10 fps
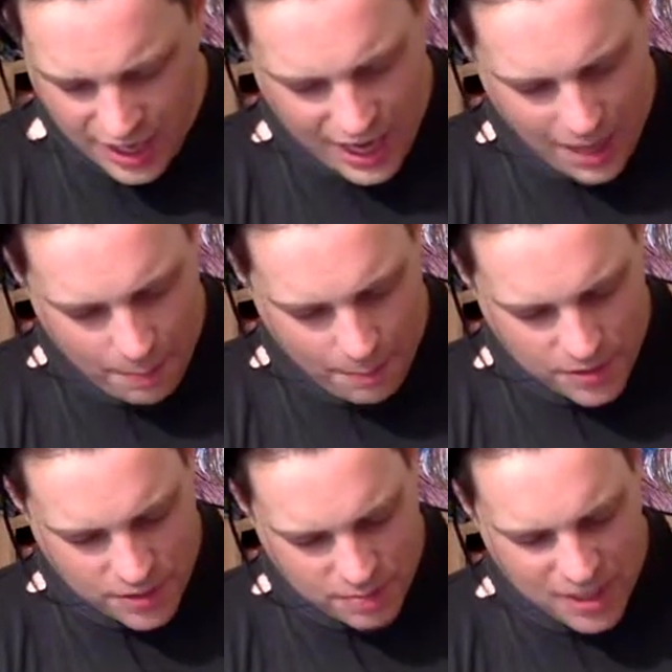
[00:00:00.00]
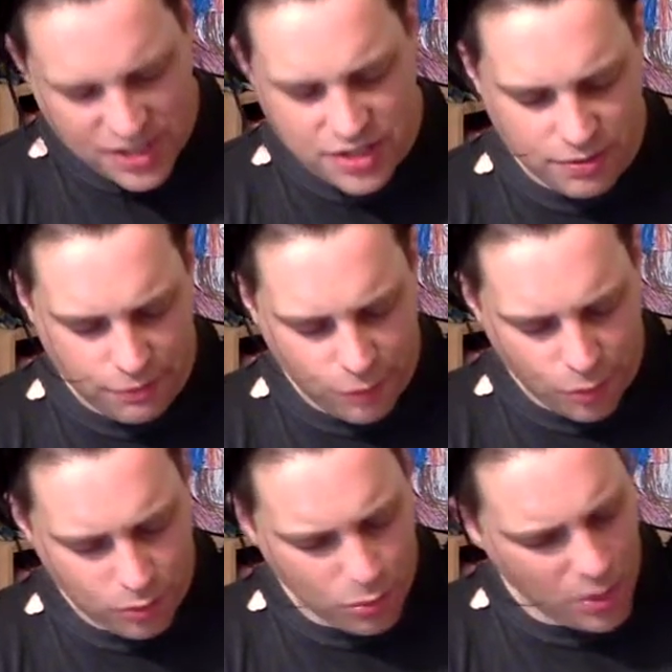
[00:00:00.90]
It smashes the
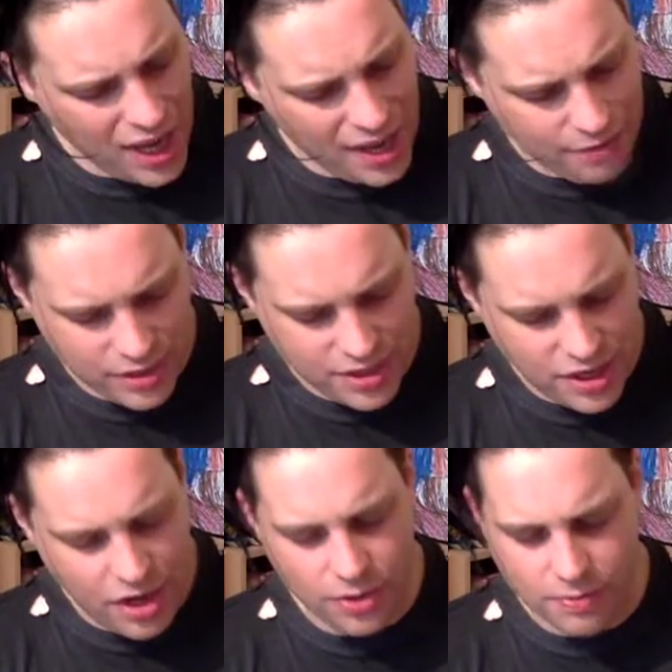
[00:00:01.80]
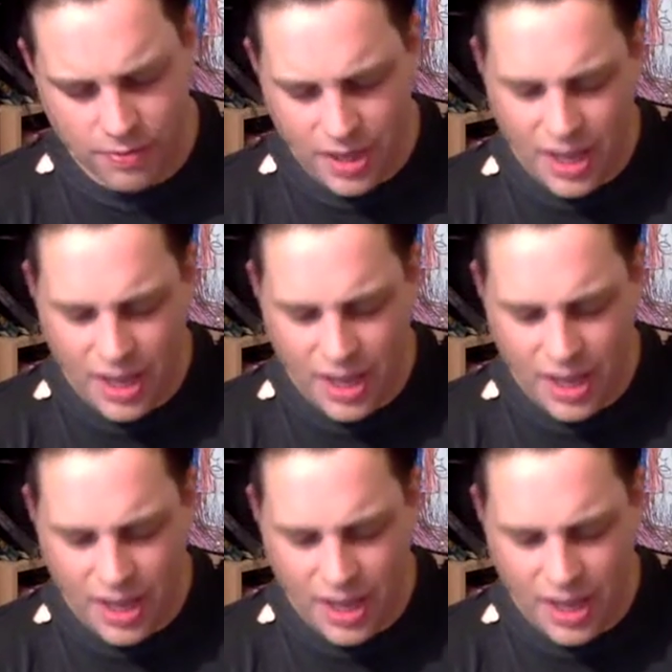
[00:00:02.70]
fourth wall every turn.